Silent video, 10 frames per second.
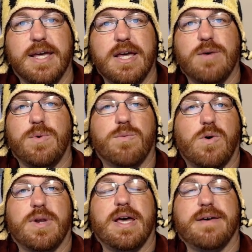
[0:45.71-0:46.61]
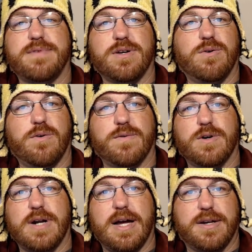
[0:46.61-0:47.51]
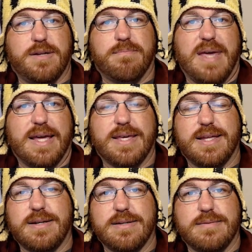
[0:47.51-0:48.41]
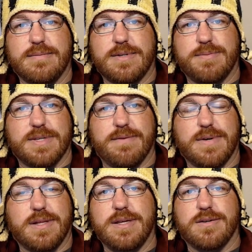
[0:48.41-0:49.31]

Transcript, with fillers: We won't have to go over how to make it specifically,